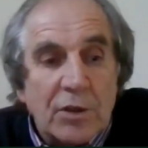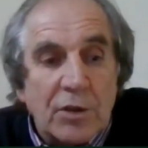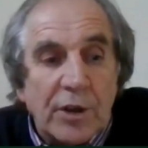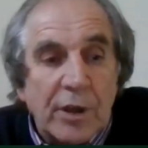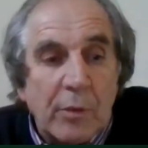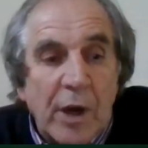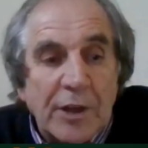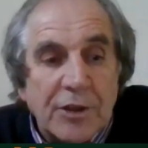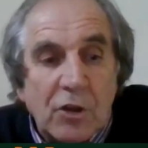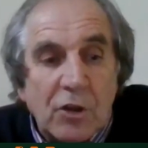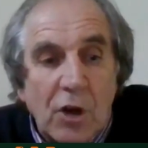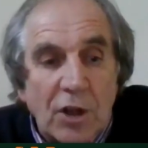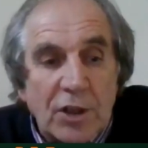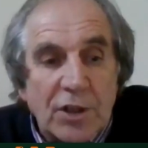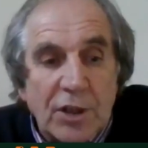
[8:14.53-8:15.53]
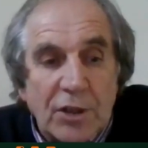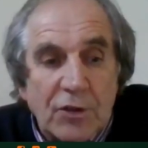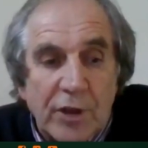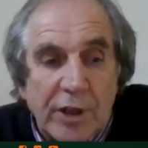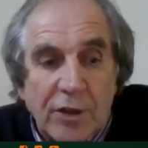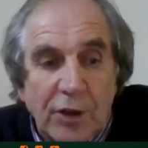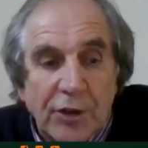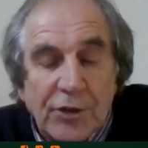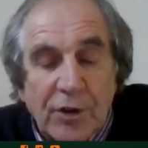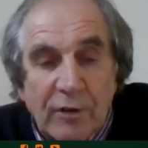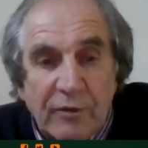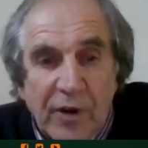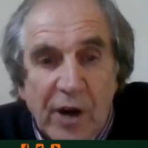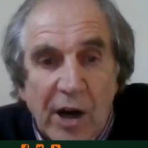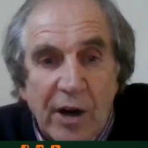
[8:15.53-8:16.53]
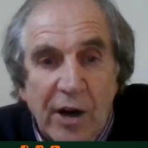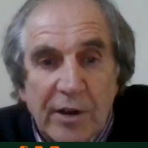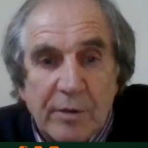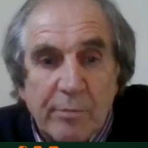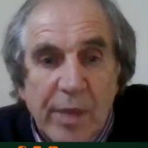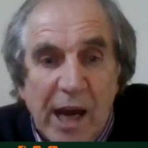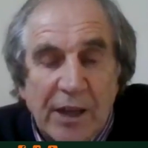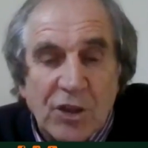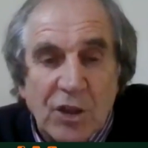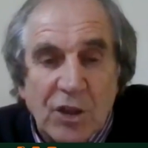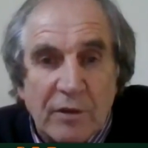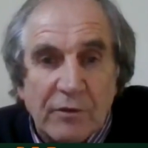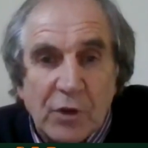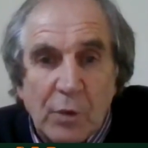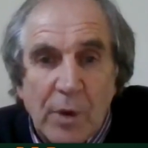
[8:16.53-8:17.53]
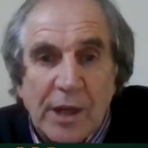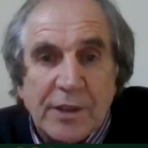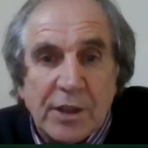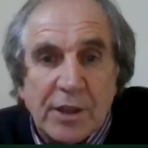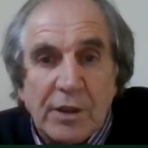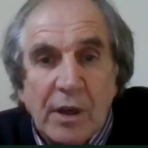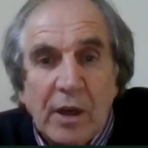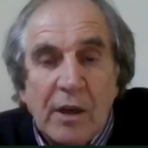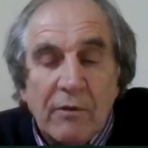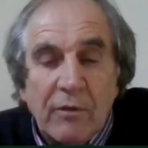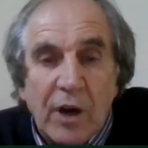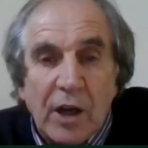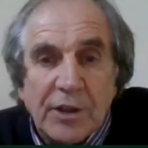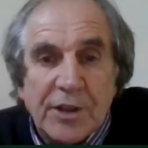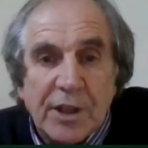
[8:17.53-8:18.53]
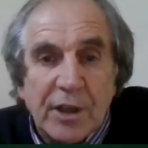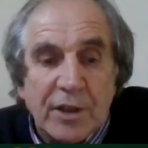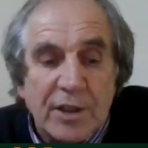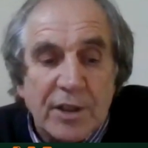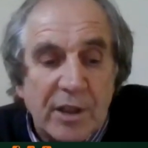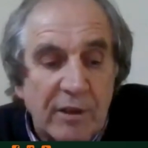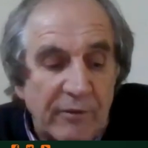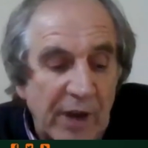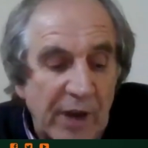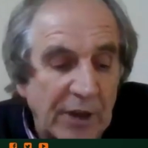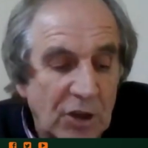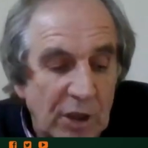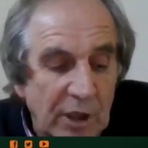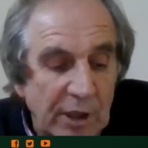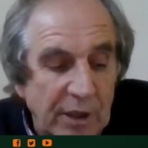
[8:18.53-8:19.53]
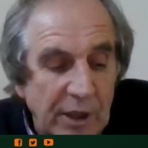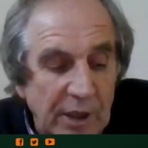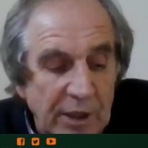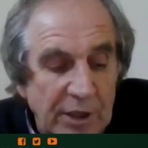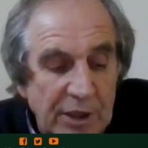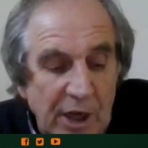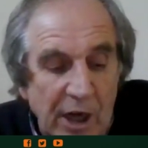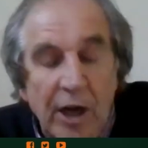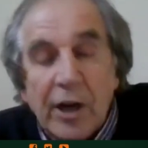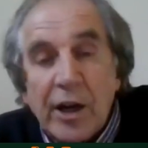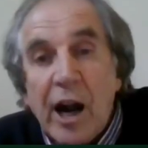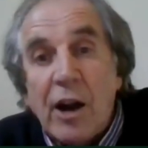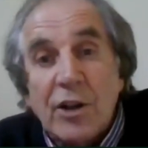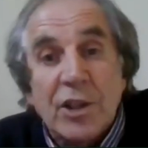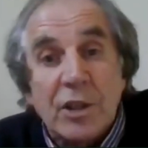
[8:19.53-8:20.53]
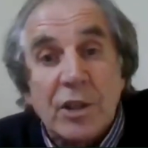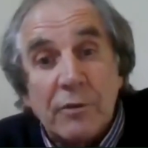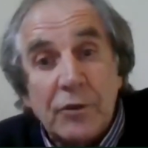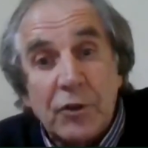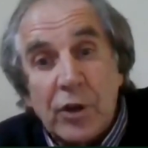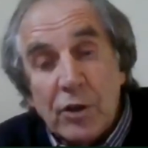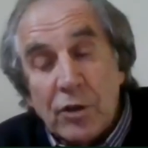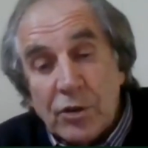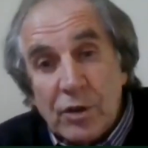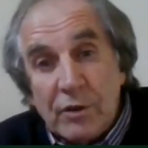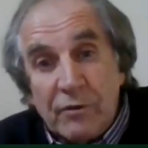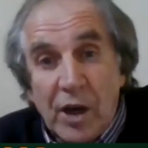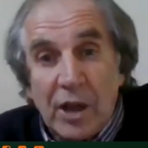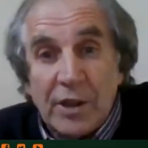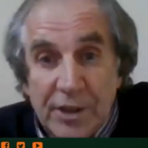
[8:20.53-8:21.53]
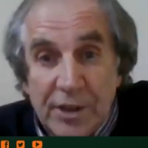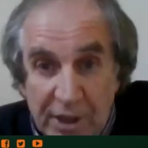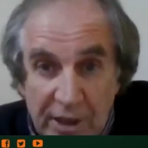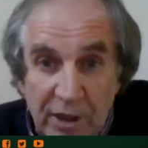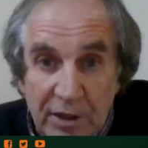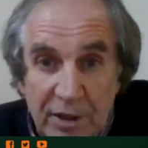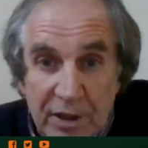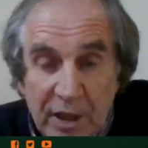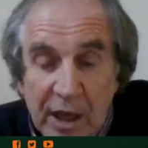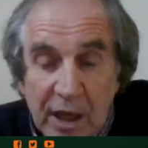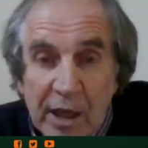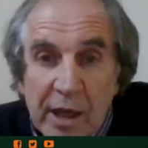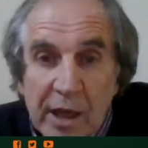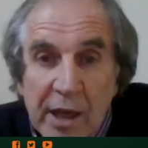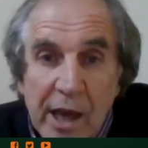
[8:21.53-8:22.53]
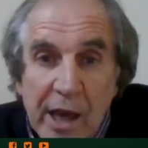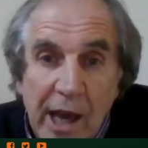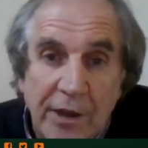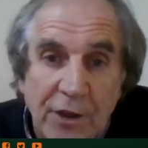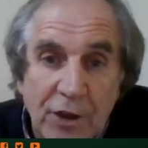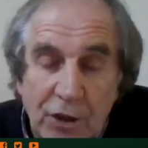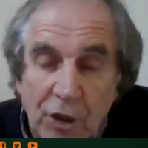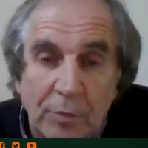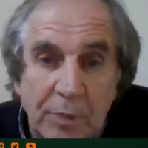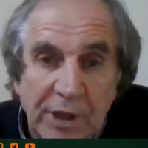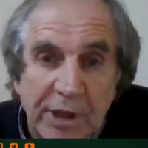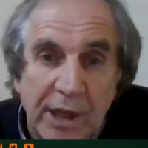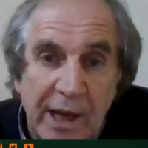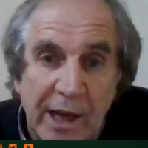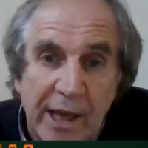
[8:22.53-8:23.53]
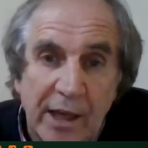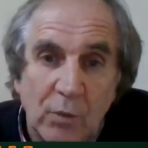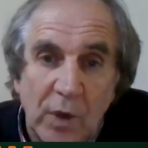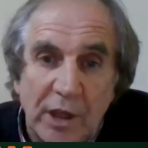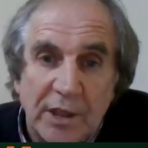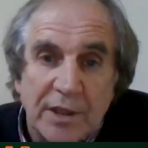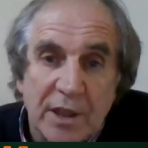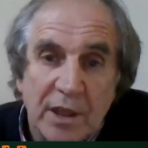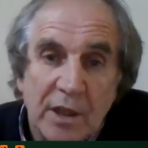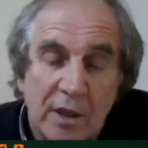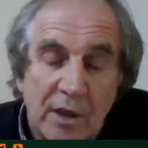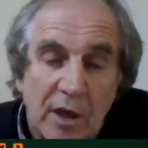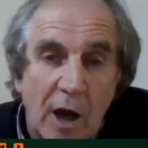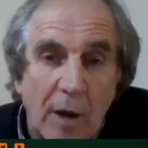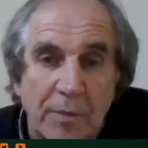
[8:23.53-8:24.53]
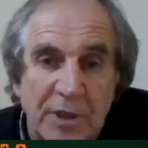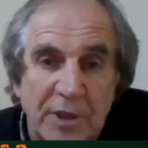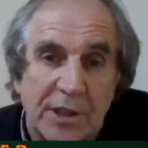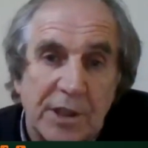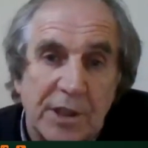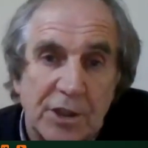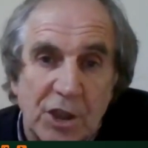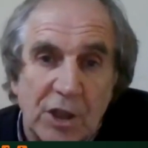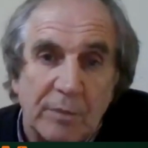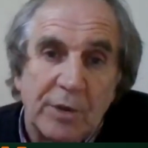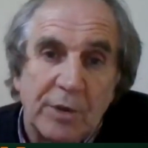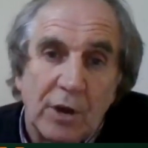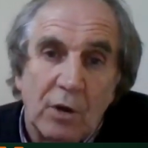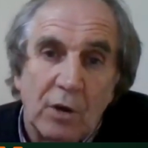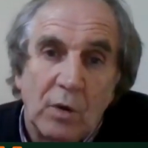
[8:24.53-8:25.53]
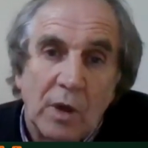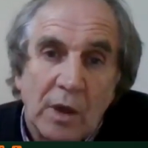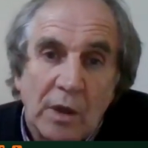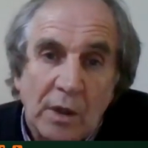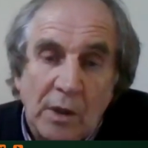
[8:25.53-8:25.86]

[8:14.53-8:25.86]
So they went across the street under fire in batches of 20 volunteers. And eventually the entire garrison of 300 volunteers ended up in the laneways opposite the GPO,